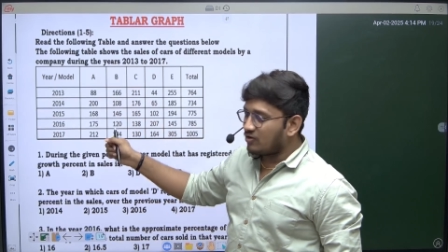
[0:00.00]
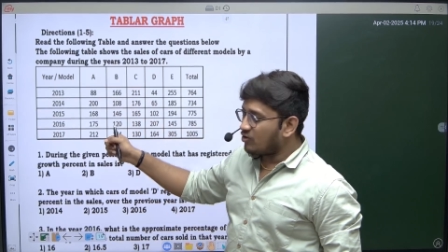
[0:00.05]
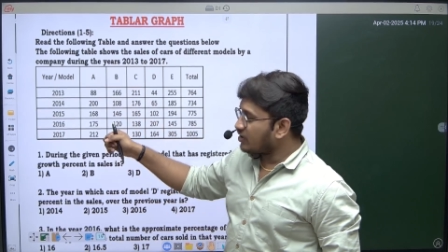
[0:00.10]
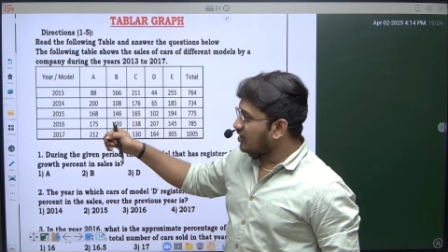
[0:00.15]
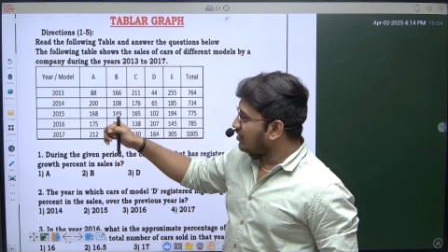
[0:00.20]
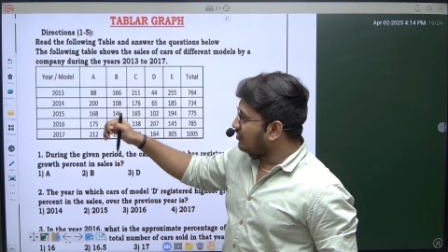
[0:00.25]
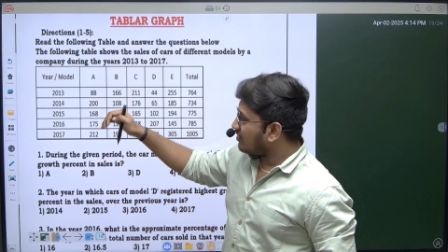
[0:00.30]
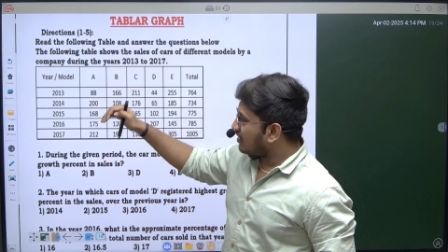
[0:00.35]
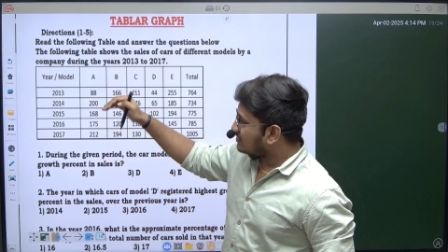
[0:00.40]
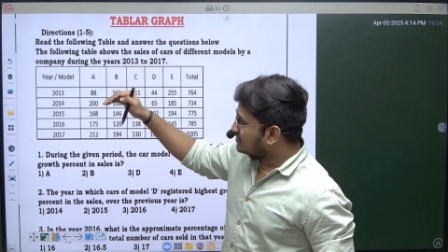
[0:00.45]

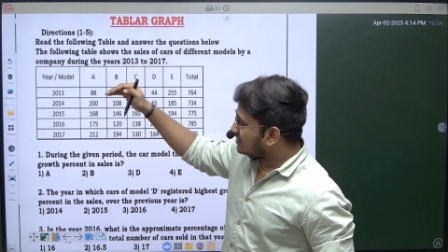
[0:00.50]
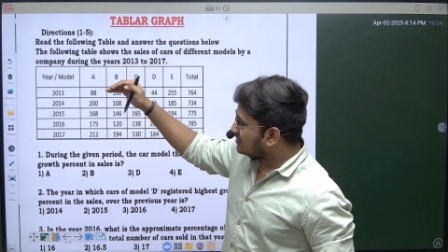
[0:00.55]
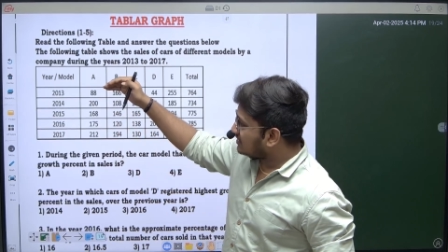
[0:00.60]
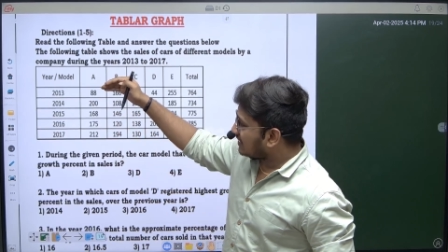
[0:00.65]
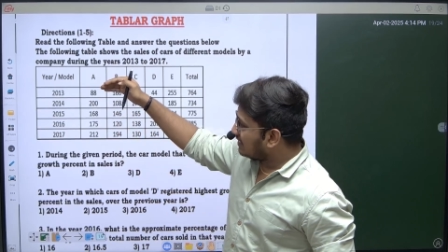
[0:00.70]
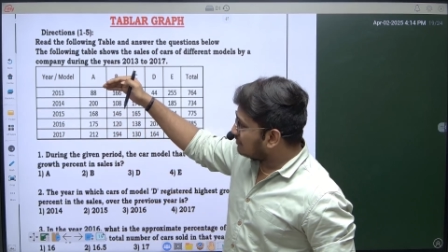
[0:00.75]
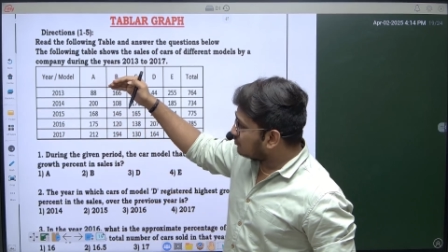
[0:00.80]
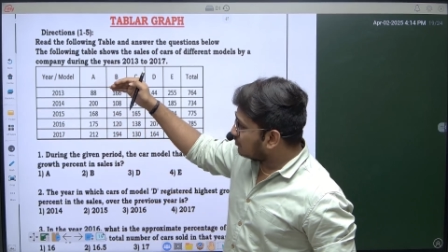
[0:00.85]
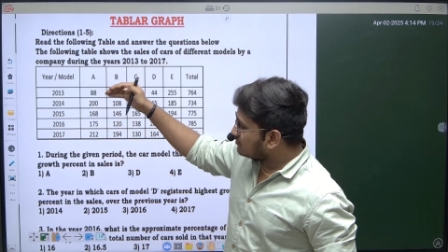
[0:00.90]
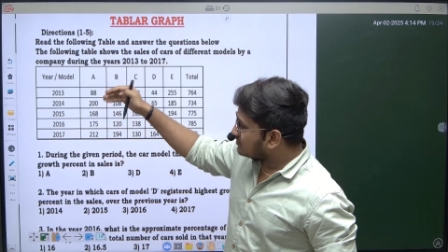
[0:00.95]
okay, at the
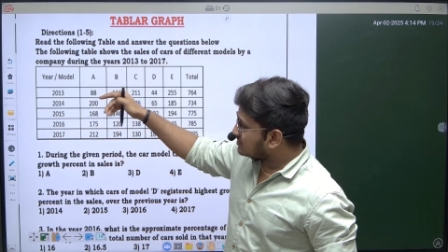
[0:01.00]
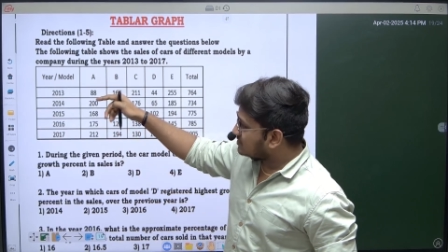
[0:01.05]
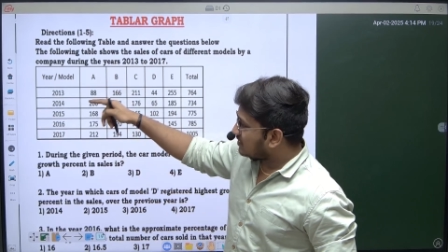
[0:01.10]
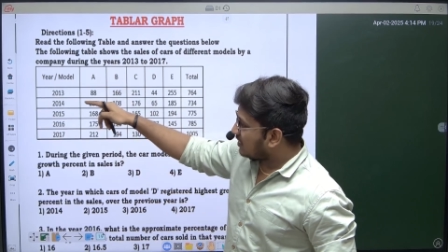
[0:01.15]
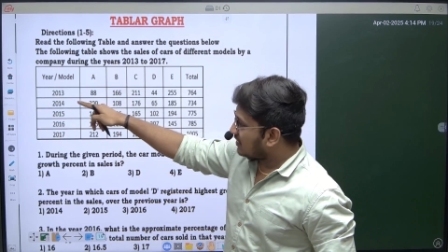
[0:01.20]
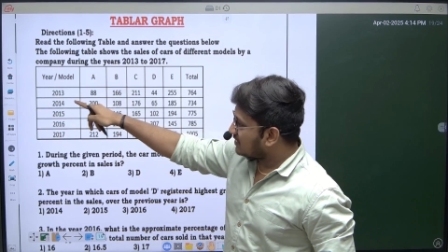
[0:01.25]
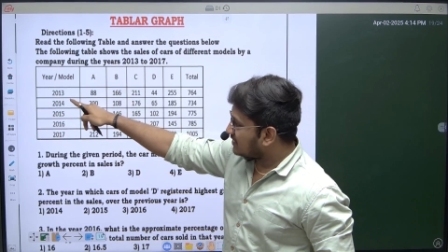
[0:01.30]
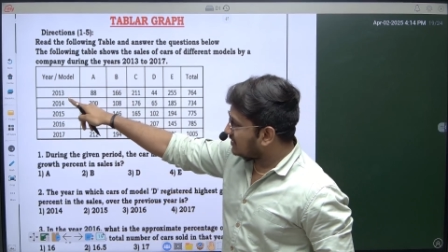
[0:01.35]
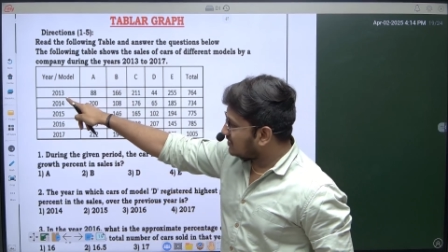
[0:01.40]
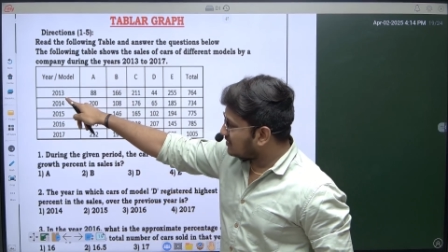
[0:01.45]
time of
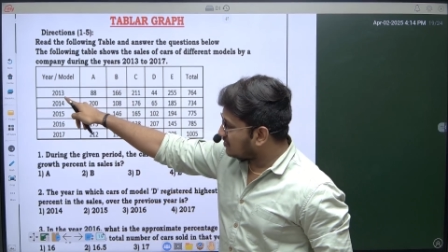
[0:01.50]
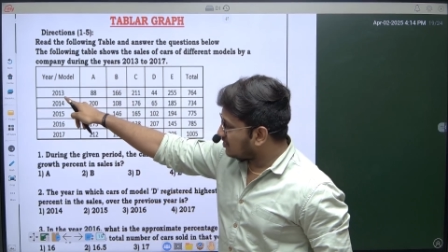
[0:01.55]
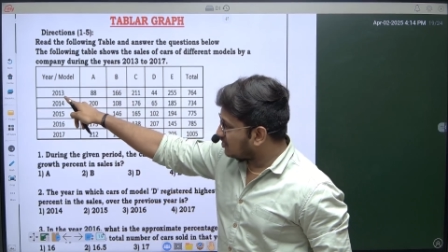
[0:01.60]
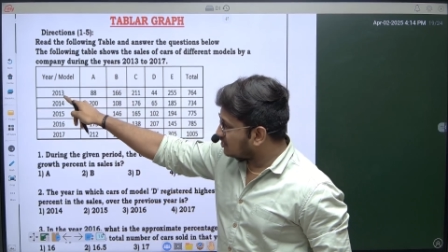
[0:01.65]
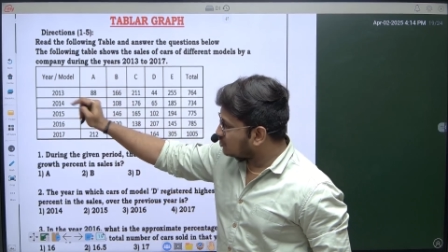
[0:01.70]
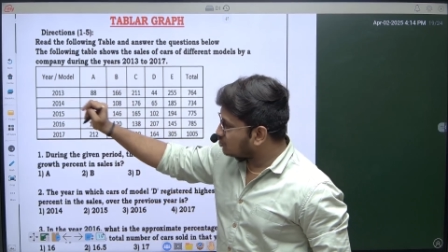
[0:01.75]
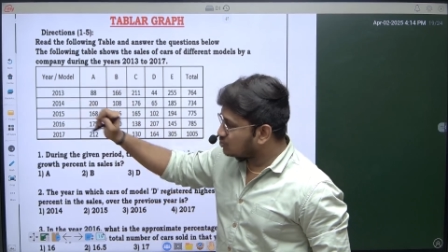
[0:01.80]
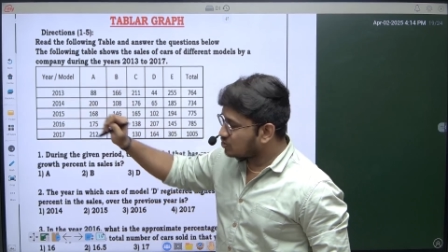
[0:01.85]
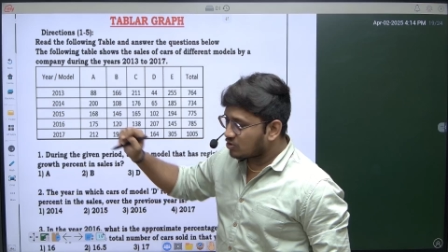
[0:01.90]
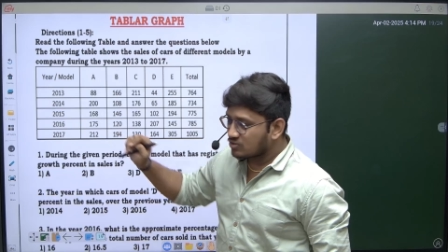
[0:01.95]
starting
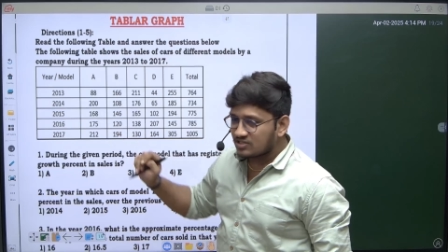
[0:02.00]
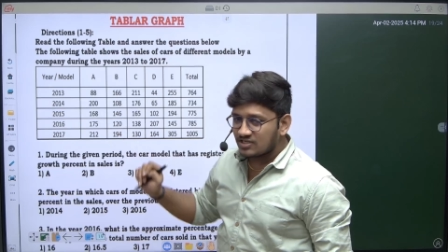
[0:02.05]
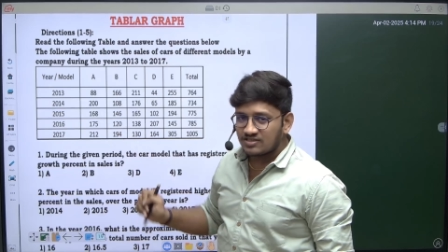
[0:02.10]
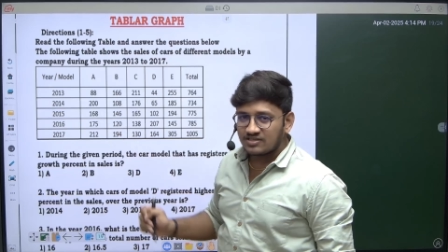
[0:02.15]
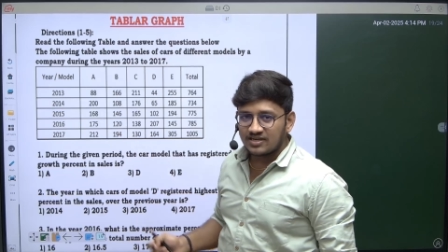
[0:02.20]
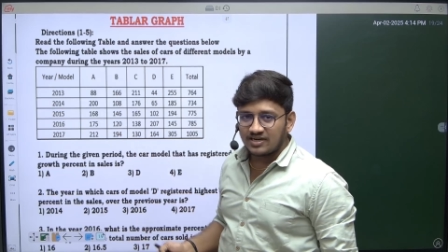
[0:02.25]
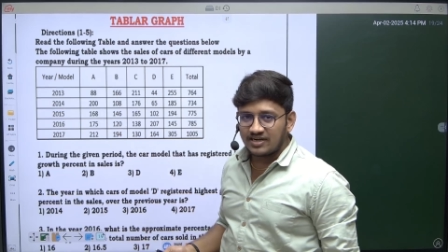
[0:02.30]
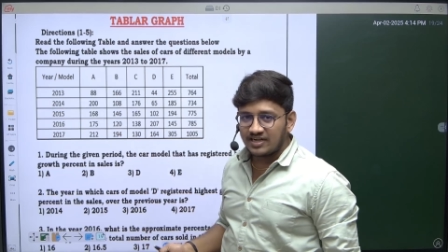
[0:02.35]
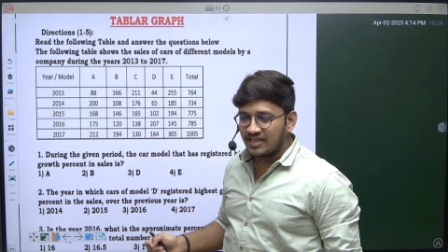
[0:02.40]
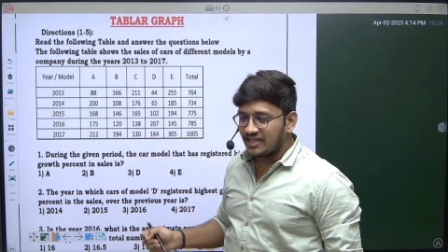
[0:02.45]

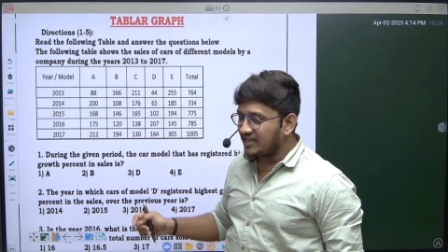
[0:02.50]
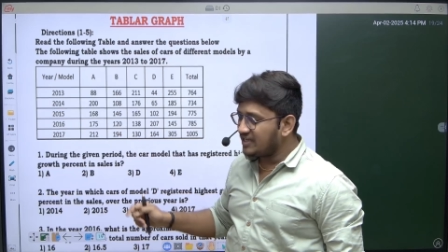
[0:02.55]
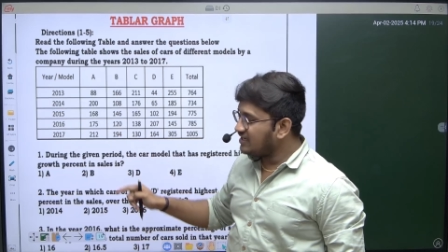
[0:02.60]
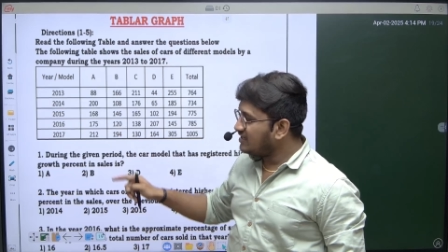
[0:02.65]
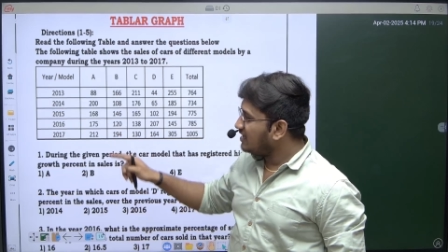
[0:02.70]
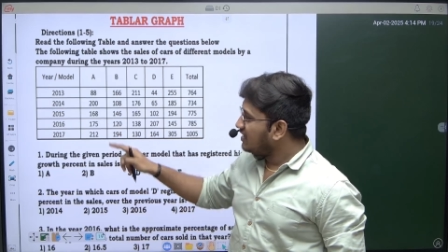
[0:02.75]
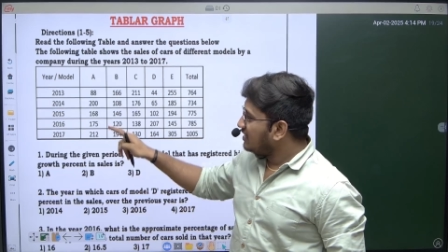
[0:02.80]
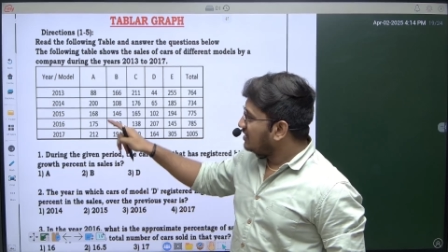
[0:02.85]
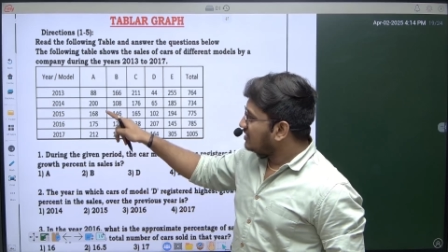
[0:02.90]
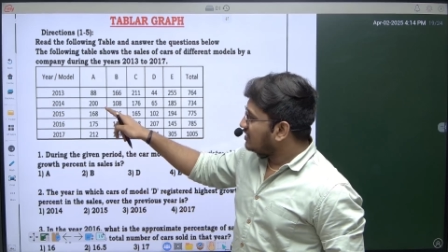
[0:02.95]
2013,